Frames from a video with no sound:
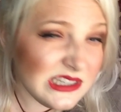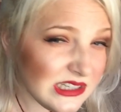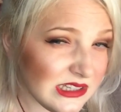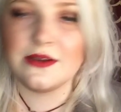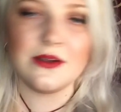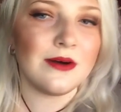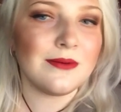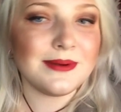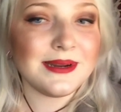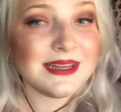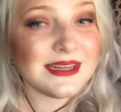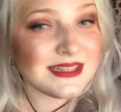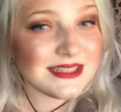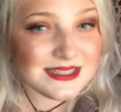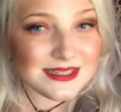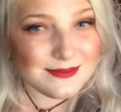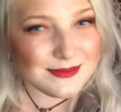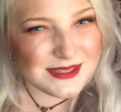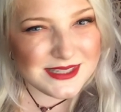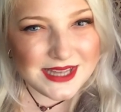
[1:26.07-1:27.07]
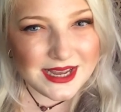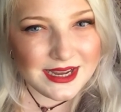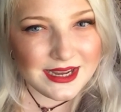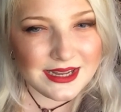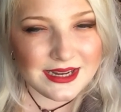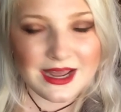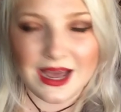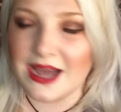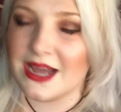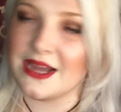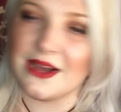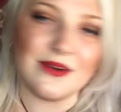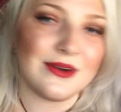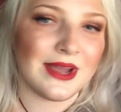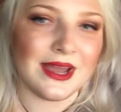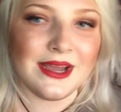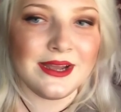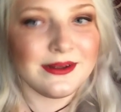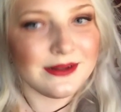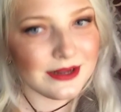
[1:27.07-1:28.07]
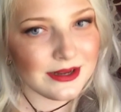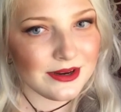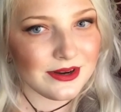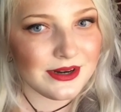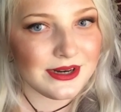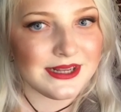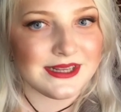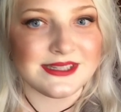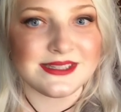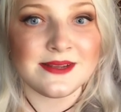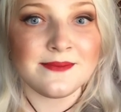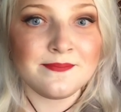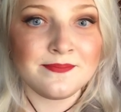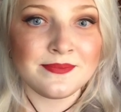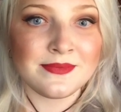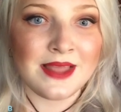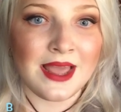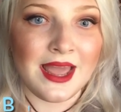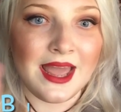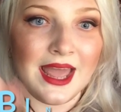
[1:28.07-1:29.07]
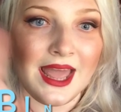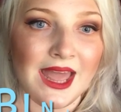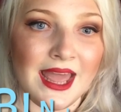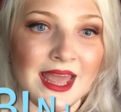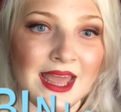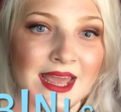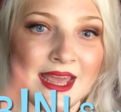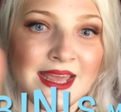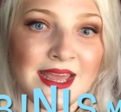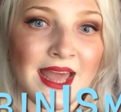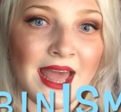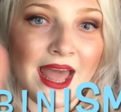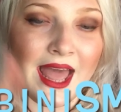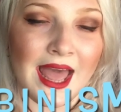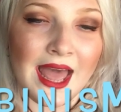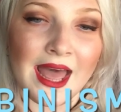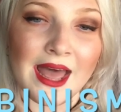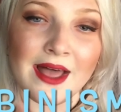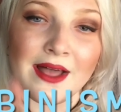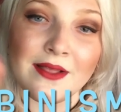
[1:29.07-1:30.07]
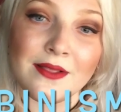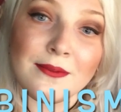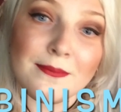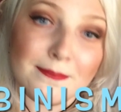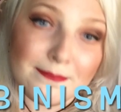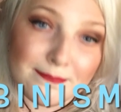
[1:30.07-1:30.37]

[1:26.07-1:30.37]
Nobody can seem to say it. Okay, here it is. A-L-B-I-N-I-S-M.